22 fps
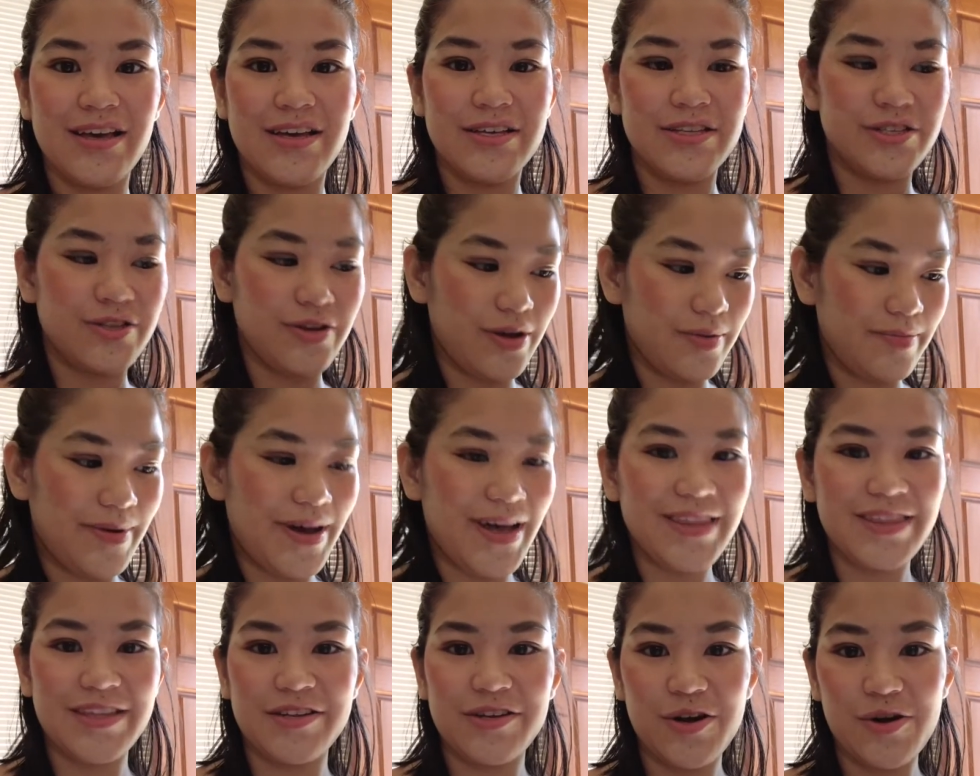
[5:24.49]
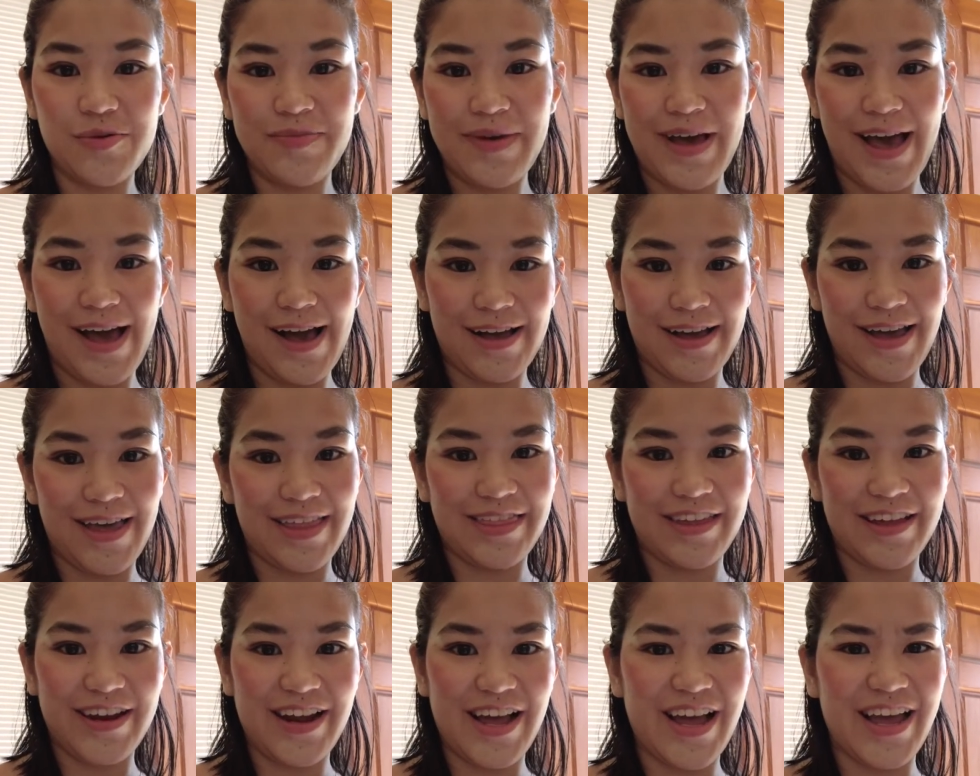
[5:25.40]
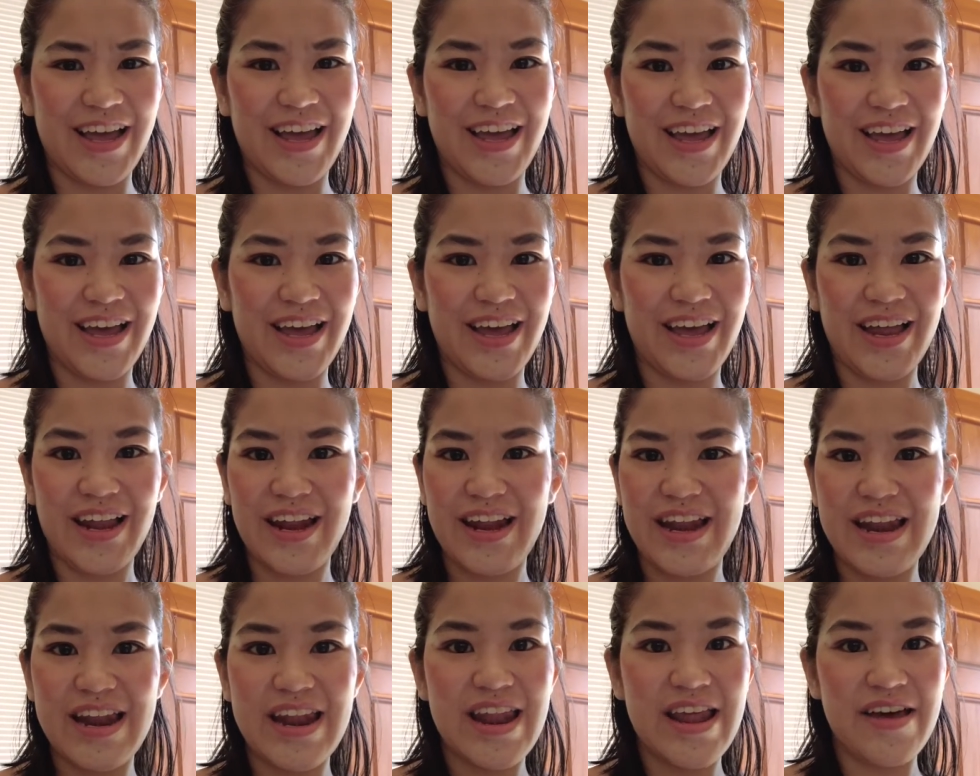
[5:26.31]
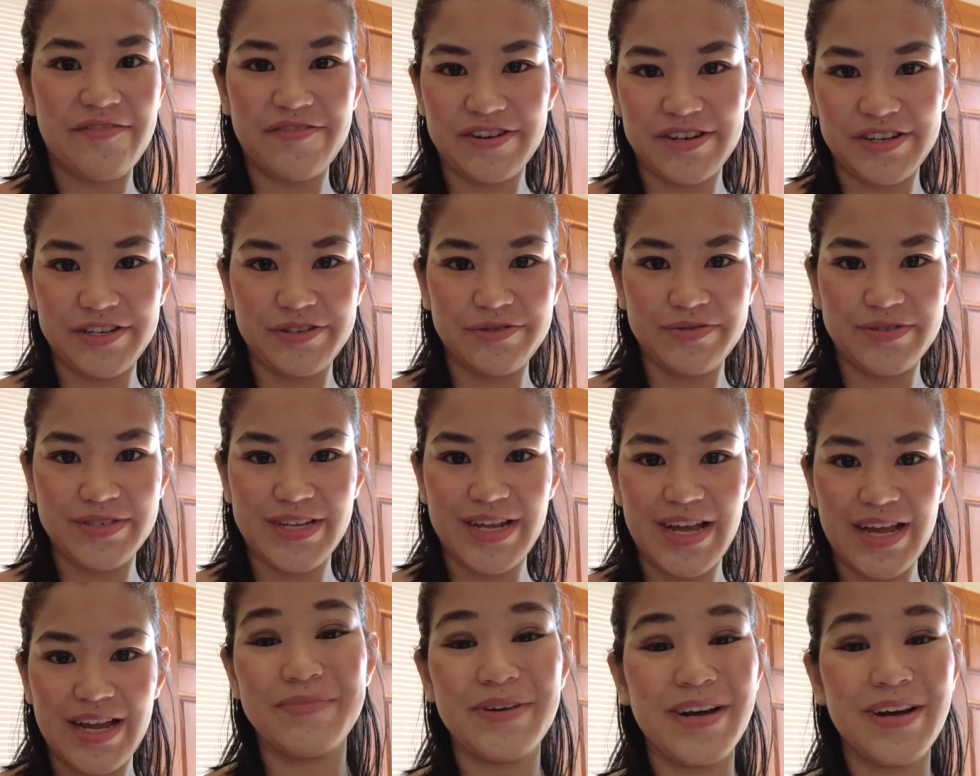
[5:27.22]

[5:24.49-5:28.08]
So I bought the tote bag and then I never used it.